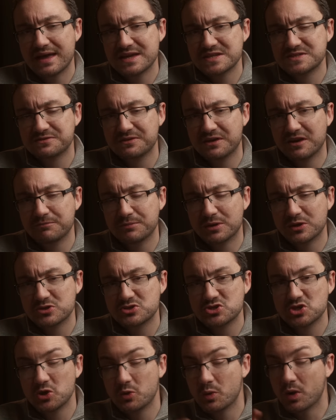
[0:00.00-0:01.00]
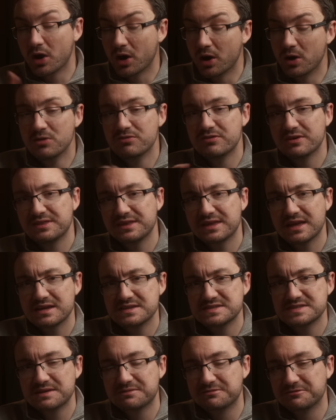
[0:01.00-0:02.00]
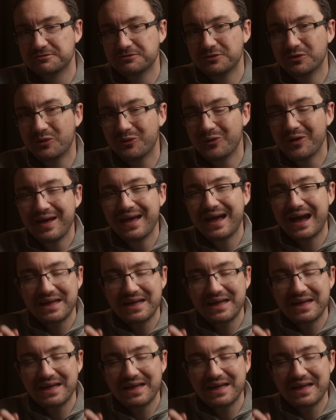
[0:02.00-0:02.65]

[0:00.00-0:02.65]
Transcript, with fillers: S five Mark two over the A seven four,